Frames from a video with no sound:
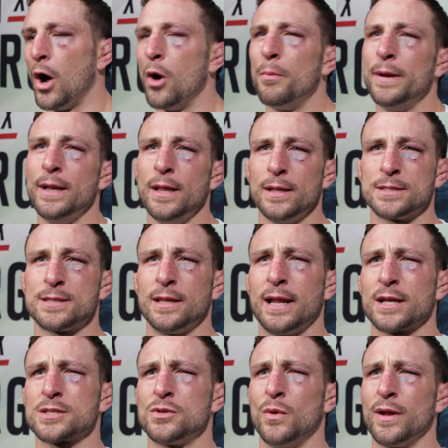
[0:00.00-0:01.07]
Albany is the
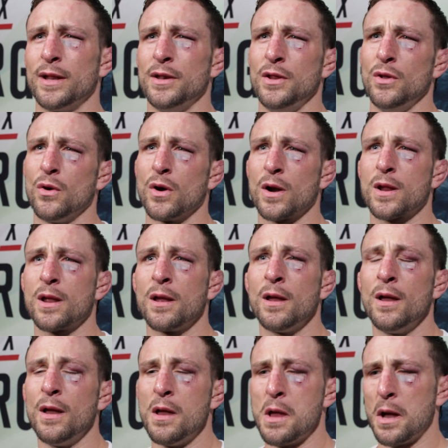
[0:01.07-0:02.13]
next one in New York.
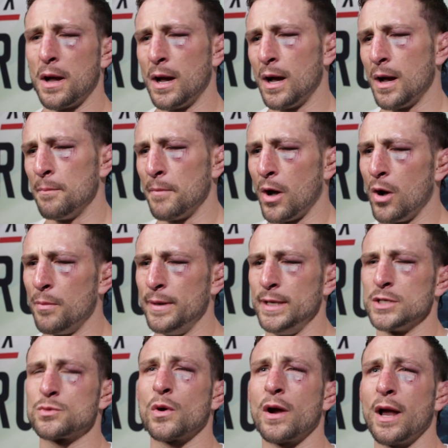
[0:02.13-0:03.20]
Albany
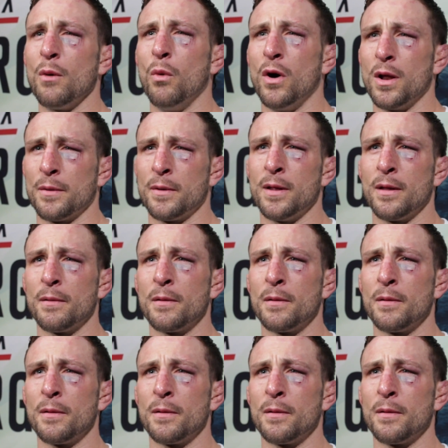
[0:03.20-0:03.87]
is where I won